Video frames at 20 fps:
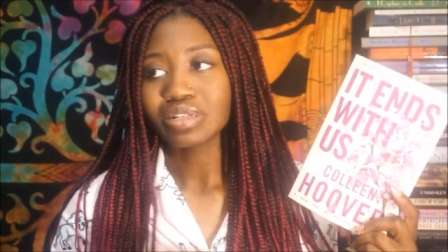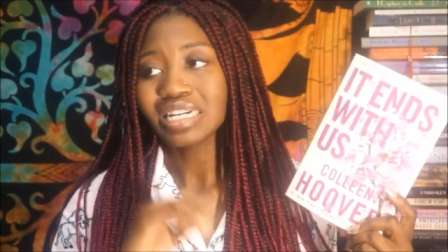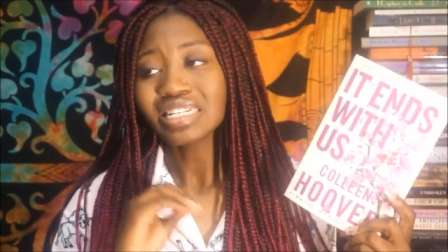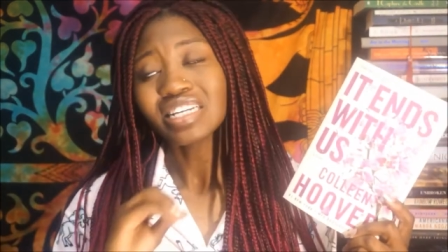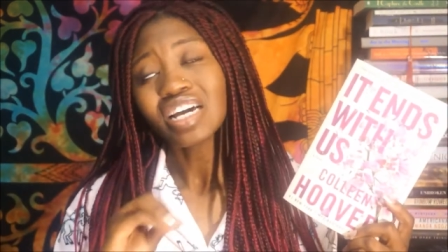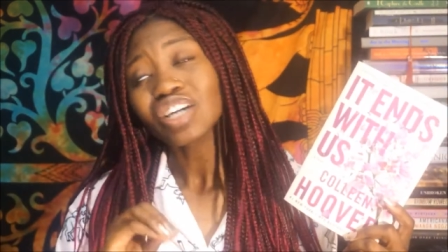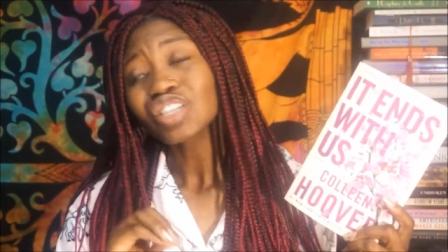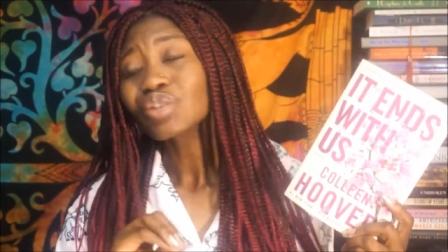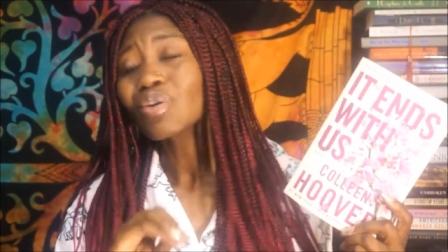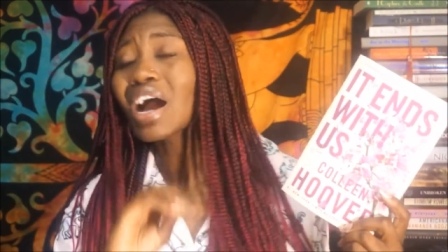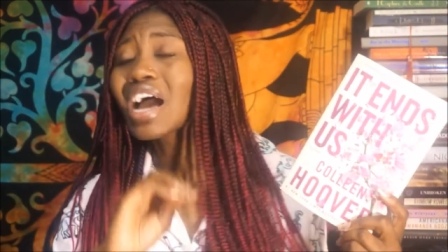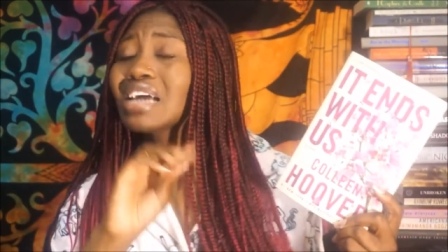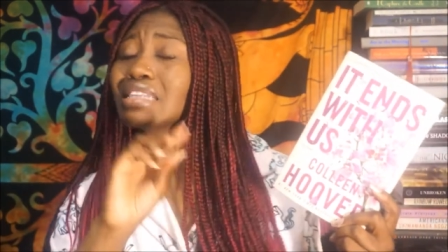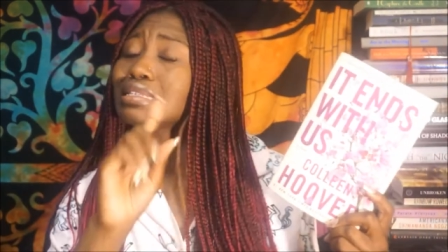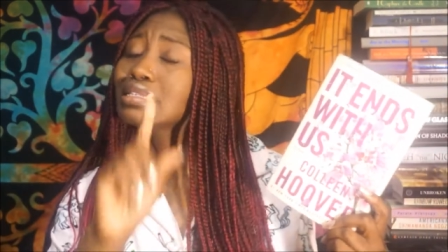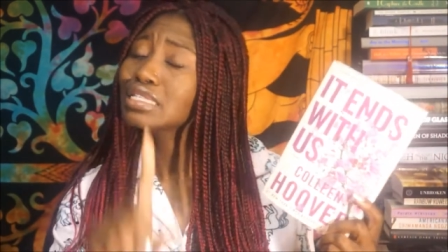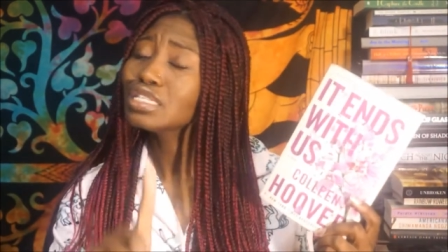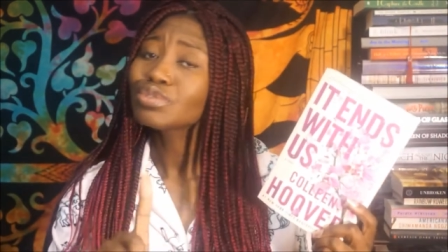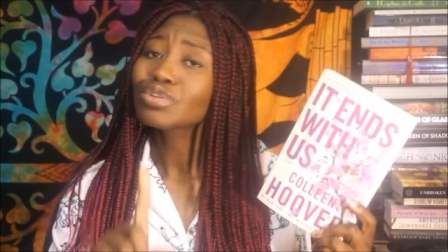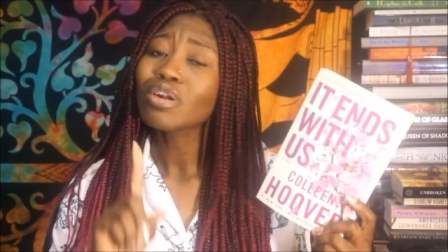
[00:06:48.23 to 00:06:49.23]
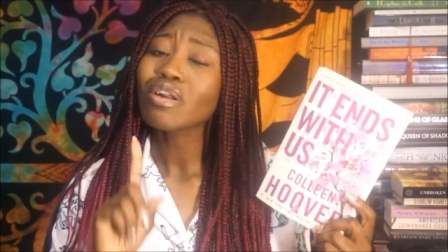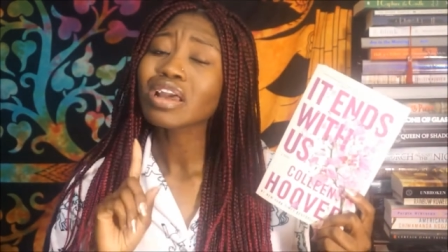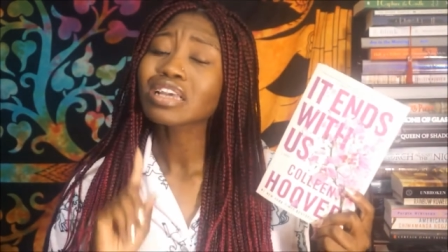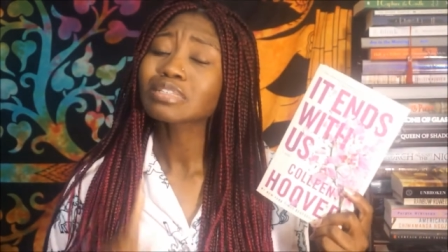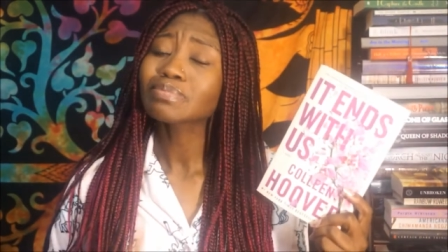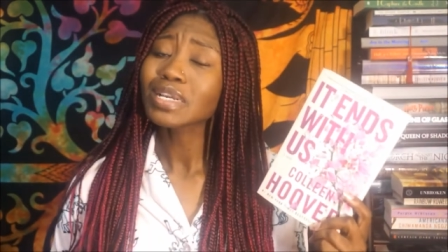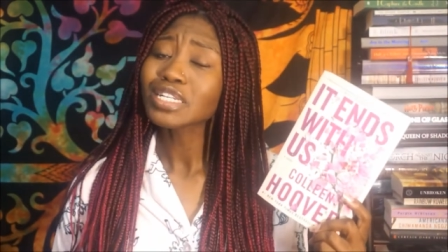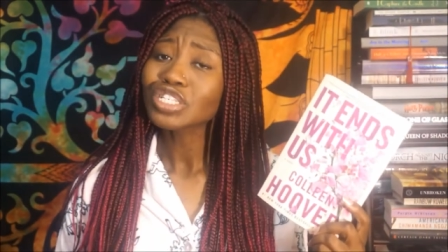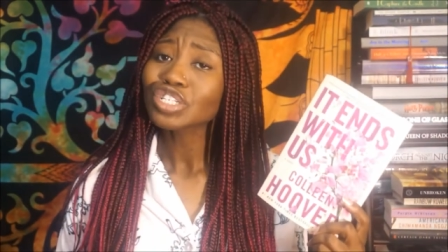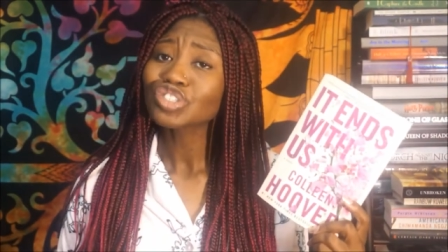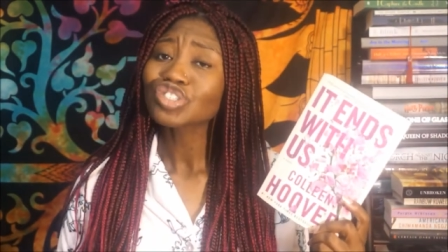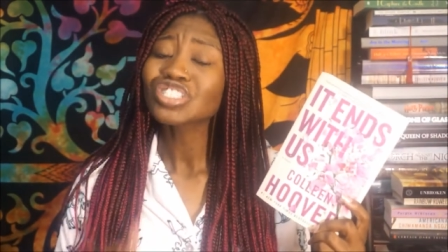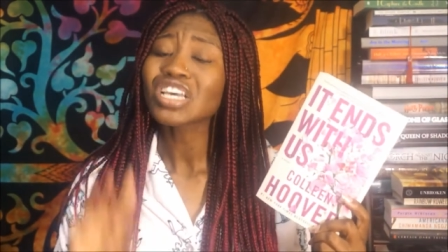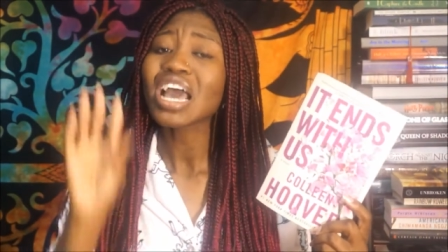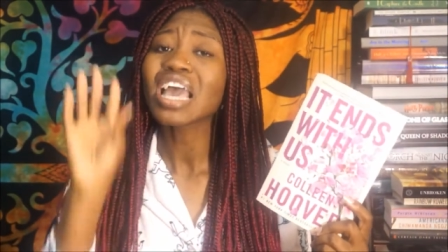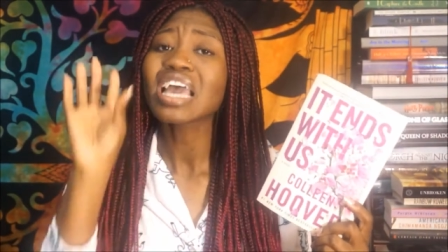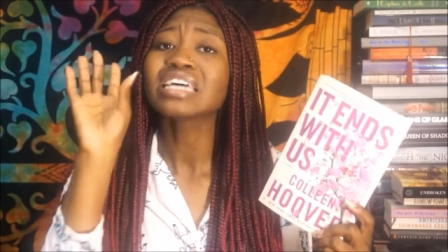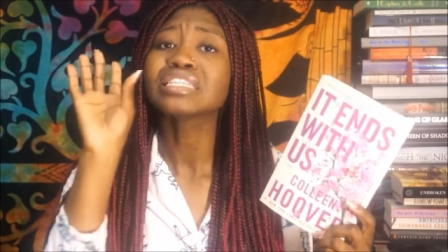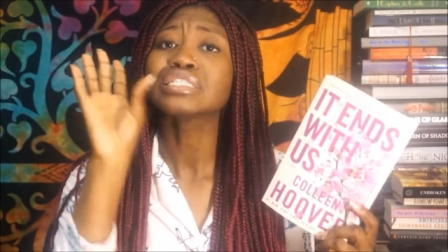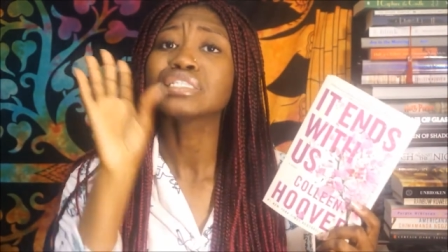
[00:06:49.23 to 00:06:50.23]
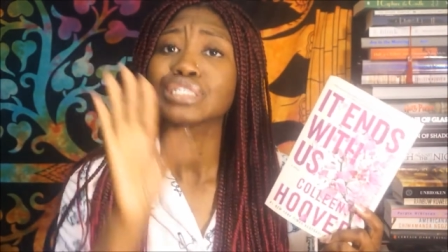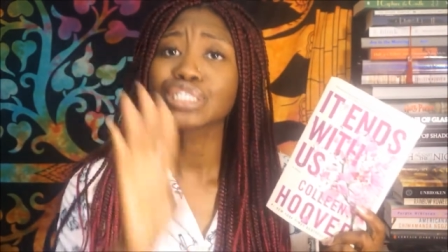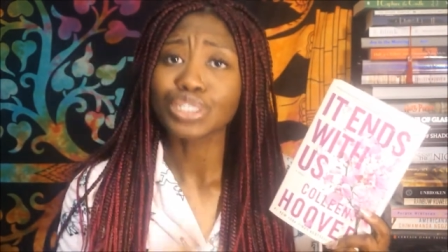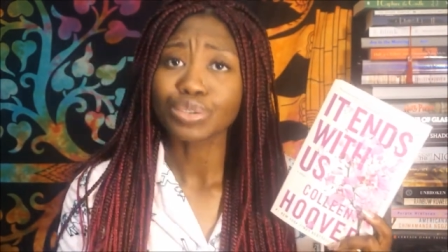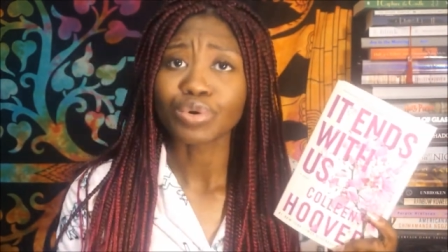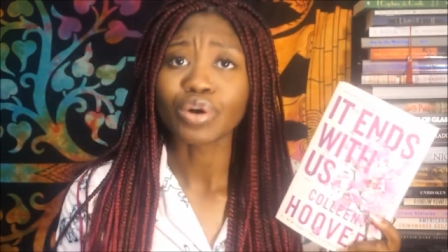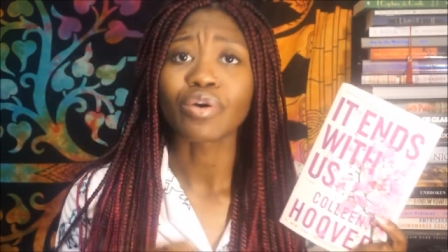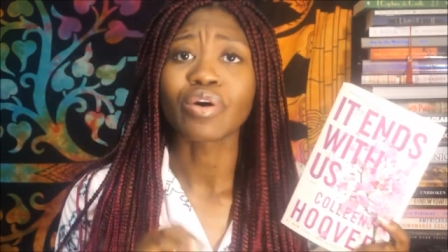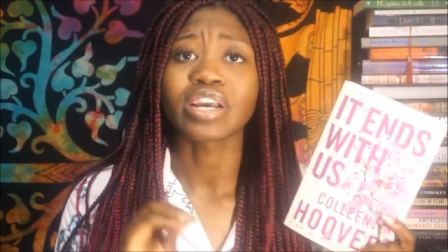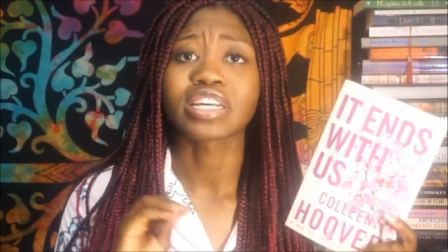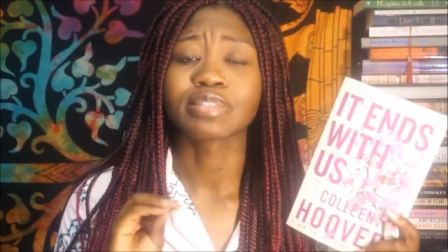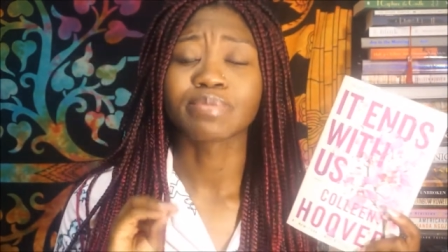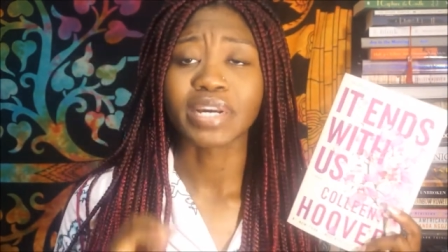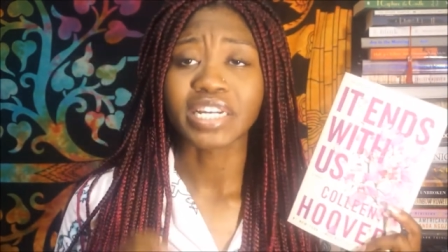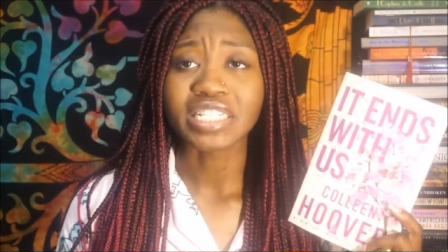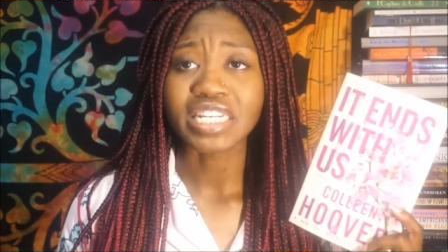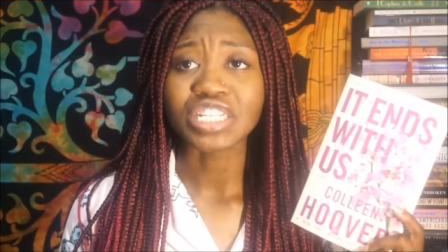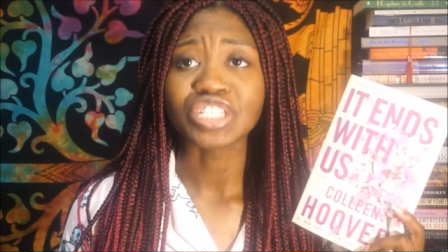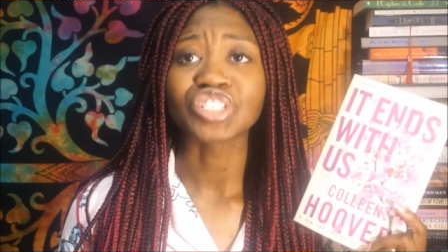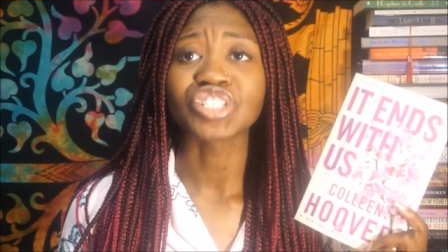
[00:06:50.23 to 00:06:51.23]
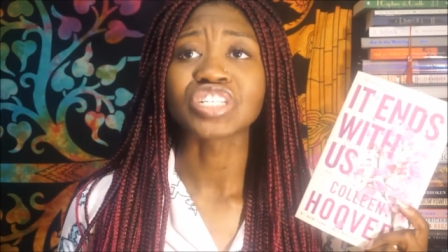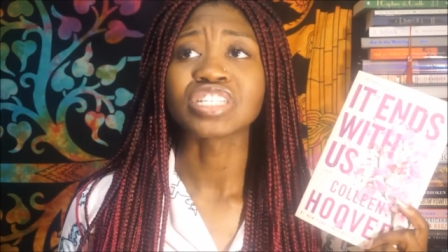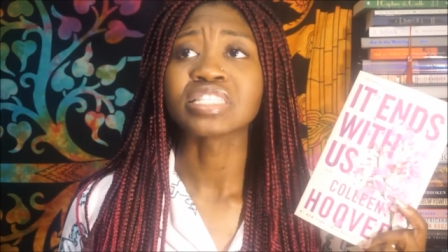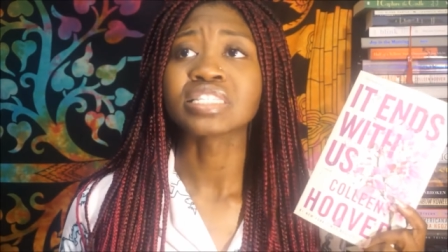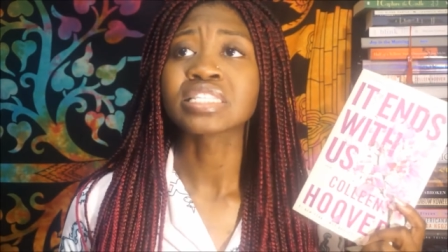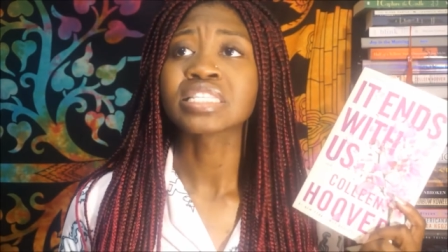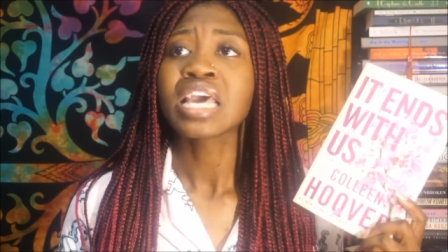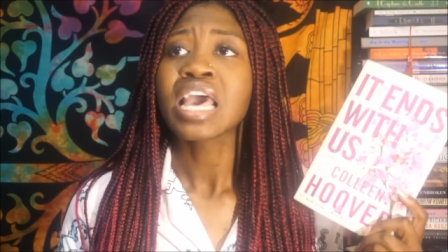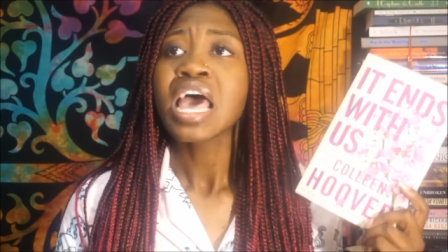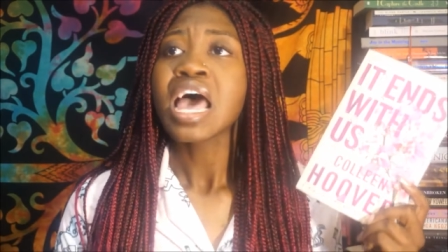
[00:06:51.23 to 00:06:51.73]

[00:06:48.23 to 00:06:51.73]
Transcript: When I tell you I had zero expectations, I had zero expectations.